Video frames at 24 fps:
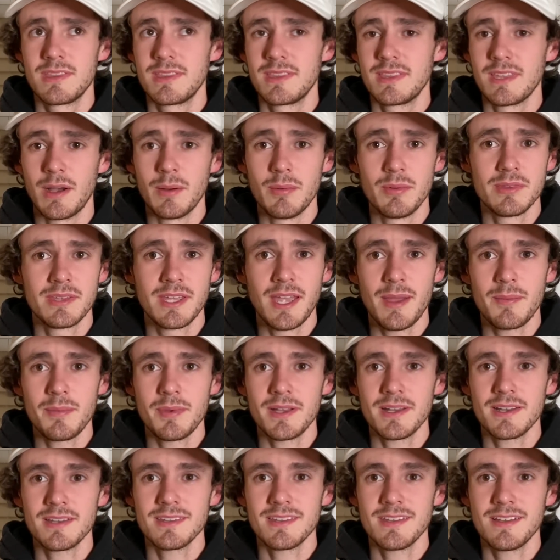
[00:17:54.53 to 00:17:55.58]
double
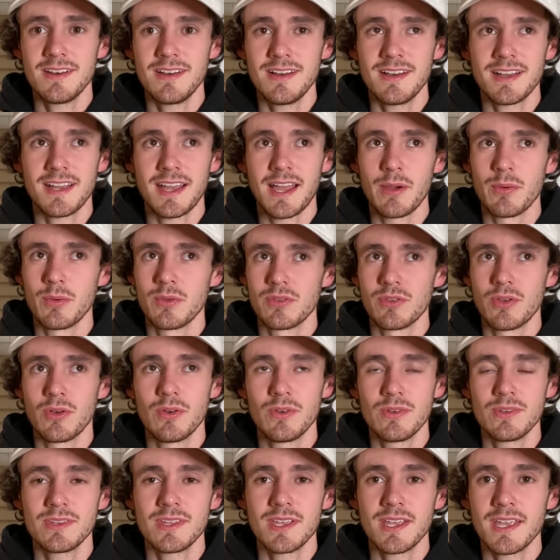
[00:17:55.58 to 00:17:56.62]
tapping unlock. I was
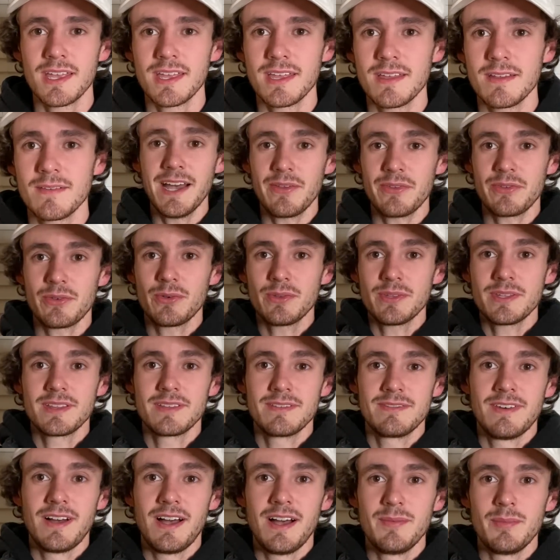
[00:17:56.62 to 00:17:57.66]
holding it. I was holding the
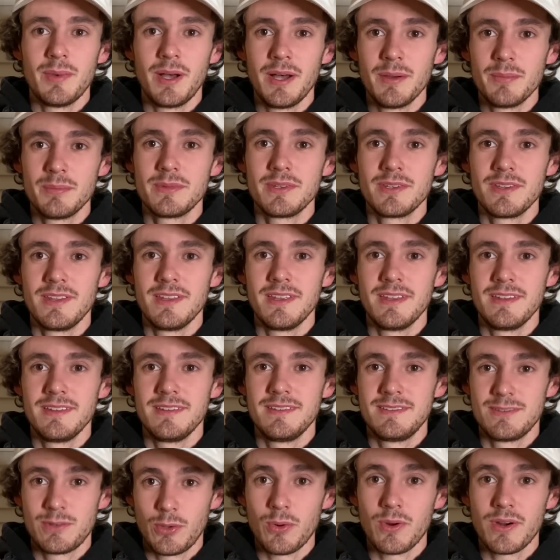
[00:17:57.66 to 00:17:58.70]
fob up to the
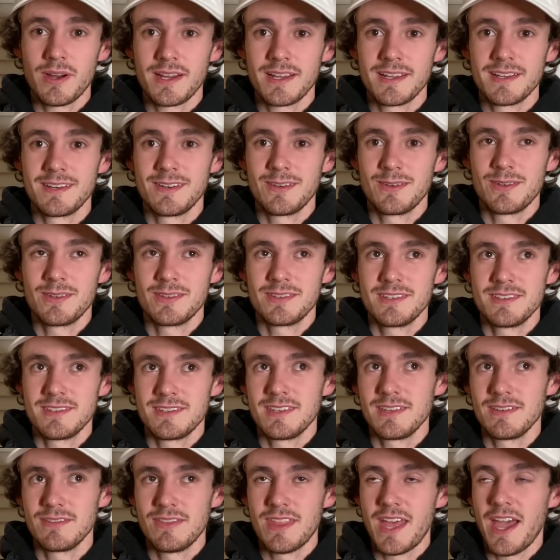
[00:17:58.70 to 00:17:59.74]
door handle to
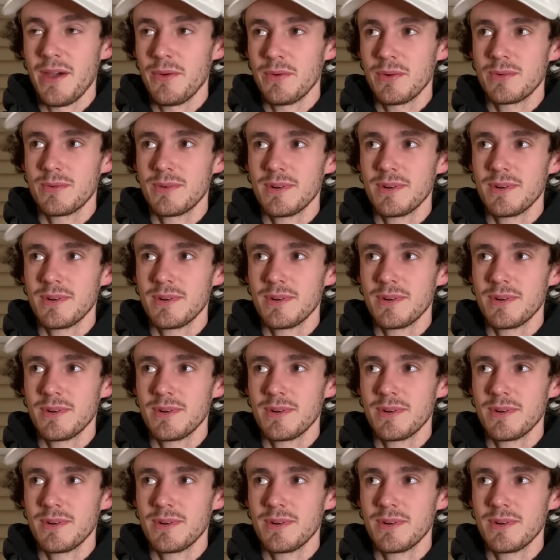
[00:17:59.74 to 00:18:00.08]
see if that would